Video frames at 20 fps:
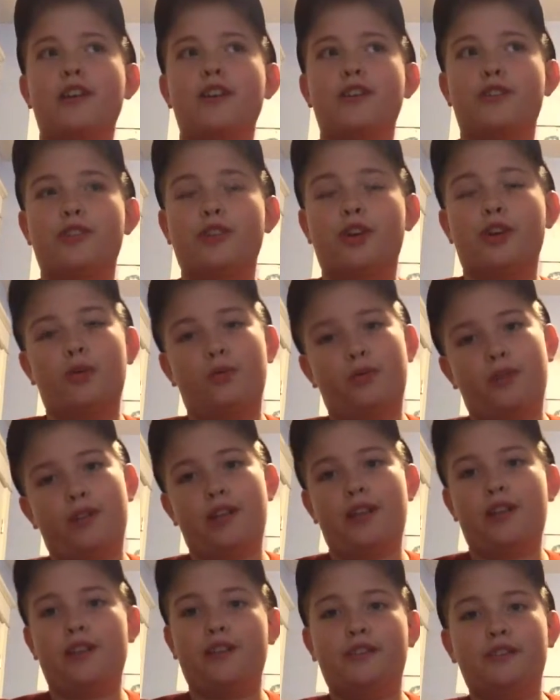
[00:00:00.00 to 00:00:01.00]
So
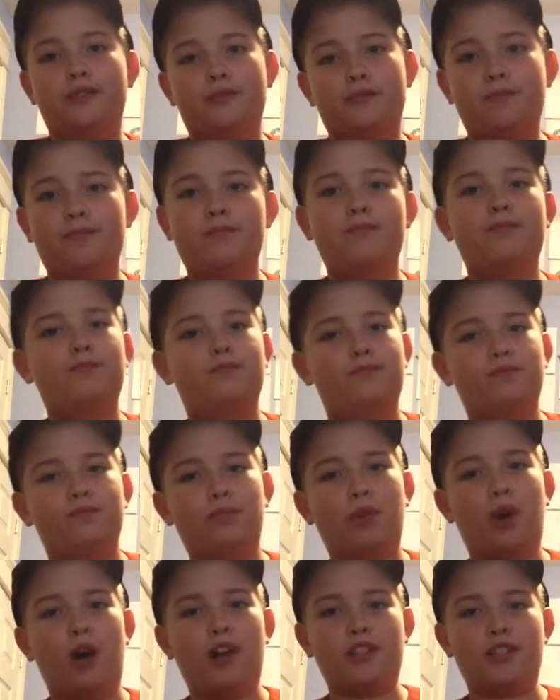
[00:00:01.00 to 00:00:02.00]
when I
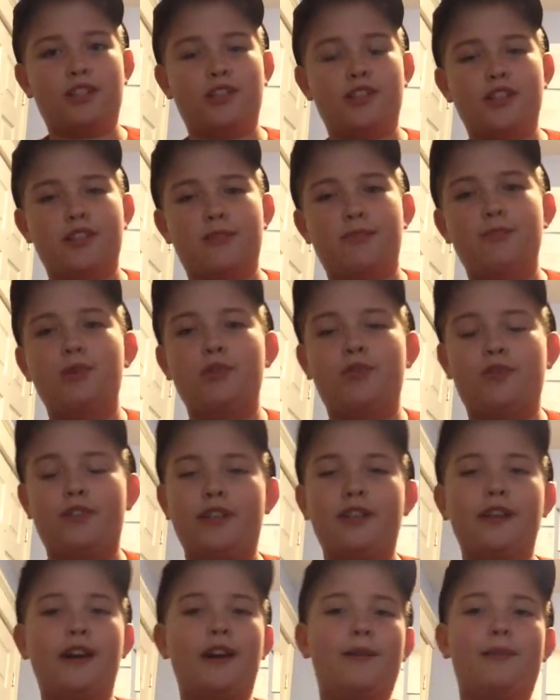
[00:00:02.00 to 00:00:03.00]
watched this
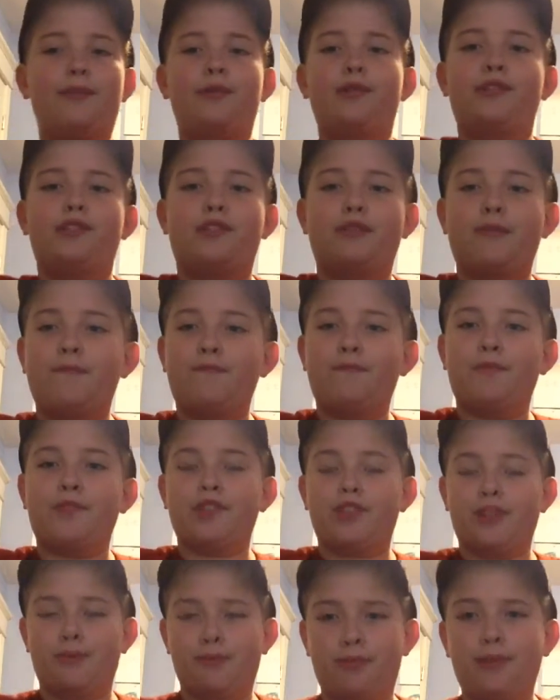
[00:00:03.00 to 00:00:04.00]
movie, I was
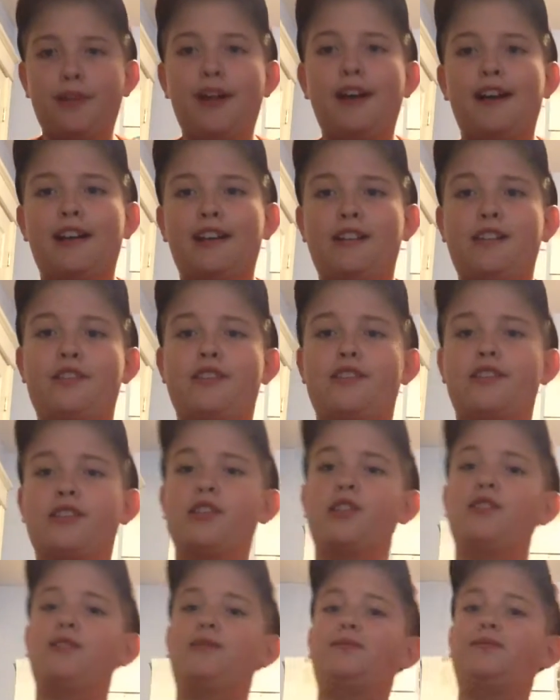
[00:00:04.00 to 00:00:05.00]

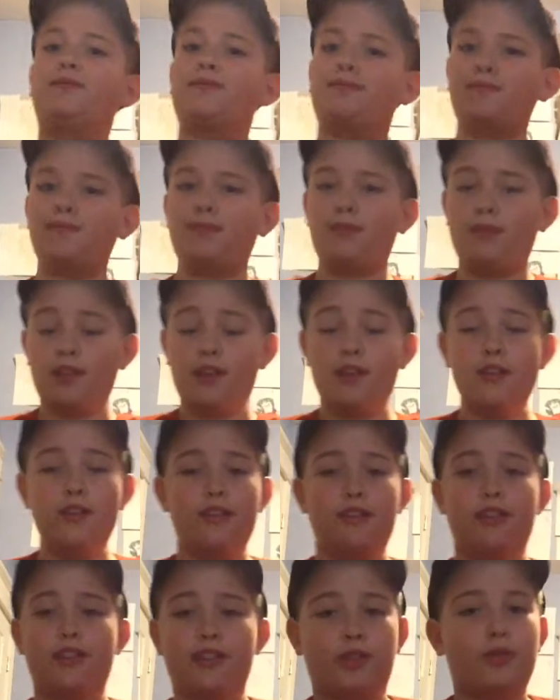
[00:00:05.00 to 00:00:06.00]
surprised.
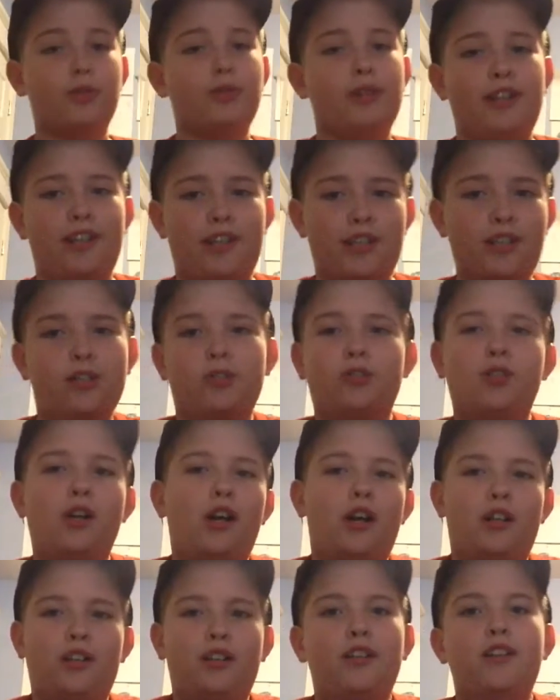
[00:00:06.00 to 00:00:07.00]
The critics are
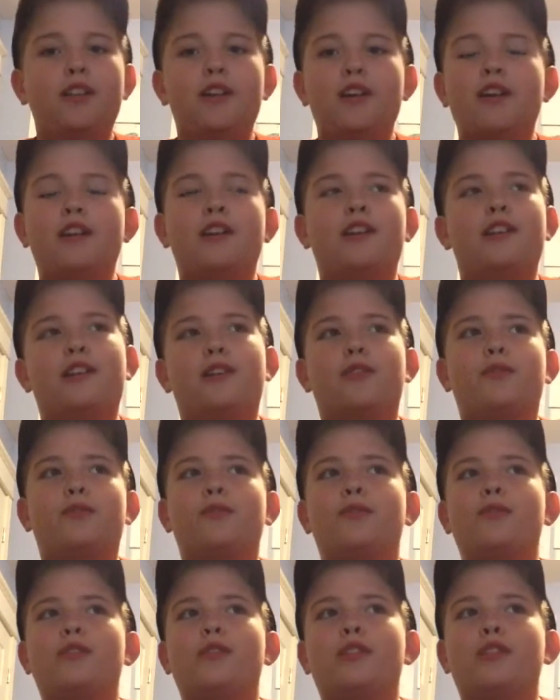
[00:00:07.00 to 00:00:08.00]
wrong, like
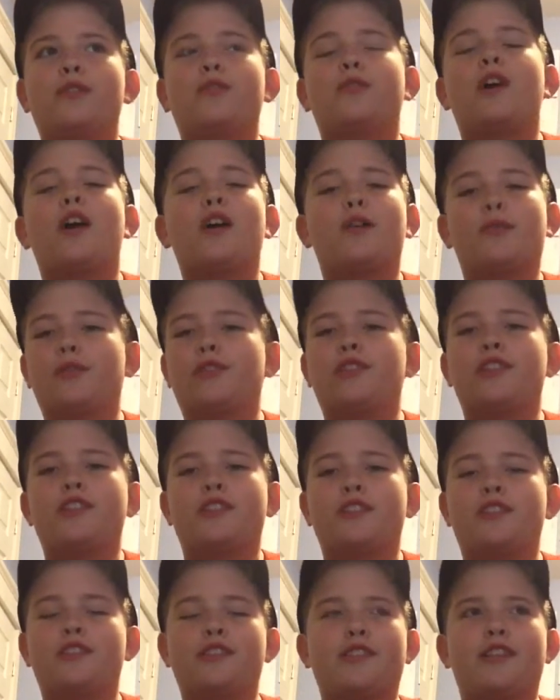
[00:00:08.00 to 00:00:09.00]
really wrong with
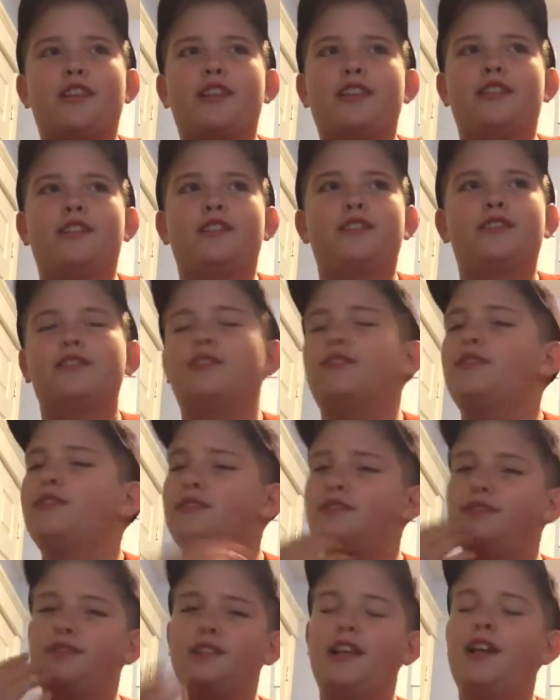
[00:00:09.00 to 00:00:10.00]
this, like,
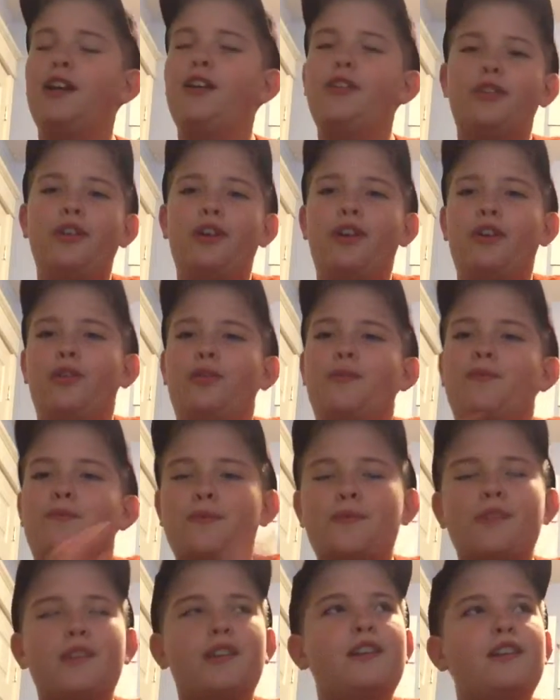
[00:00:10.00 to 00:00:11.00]
I don't know.
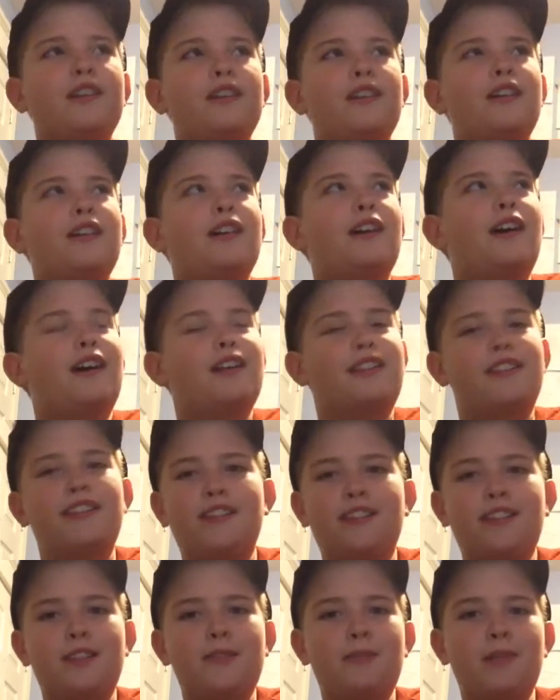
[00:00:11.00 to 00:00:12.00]
I
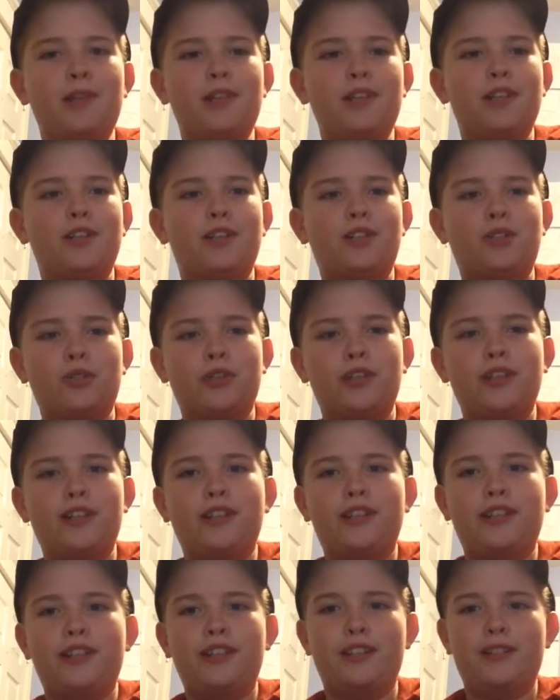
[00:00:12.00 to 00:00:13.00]
think they might have
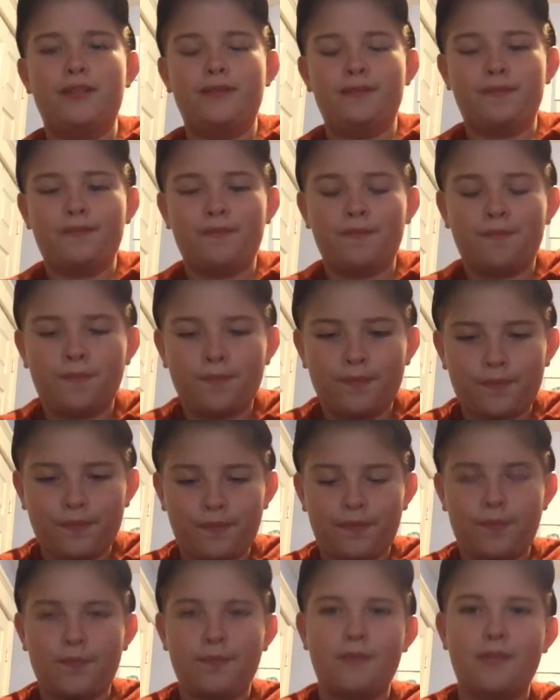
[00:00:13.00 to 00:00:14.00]
treated it
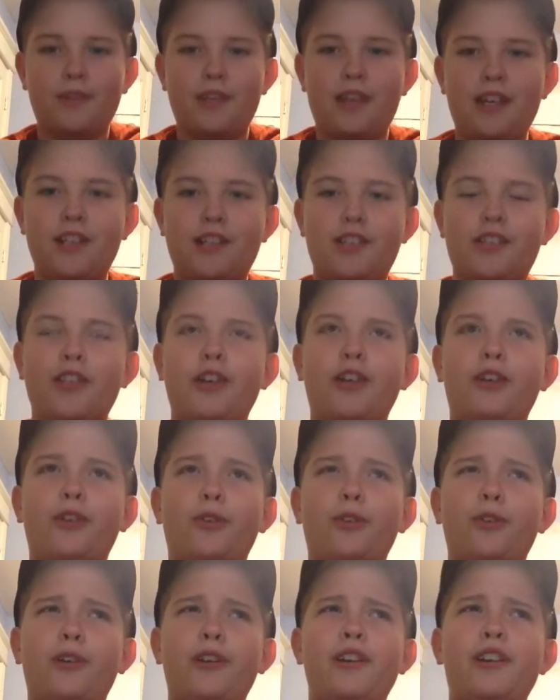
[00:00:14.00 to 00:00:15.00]
as
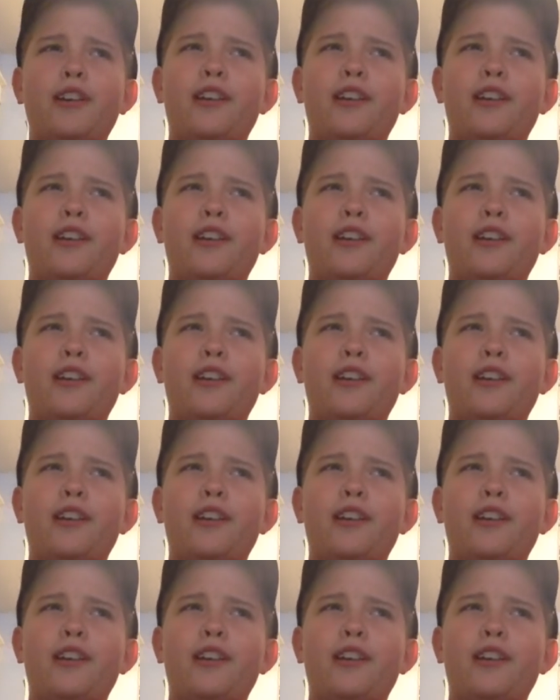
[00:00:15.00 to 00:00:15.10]
though,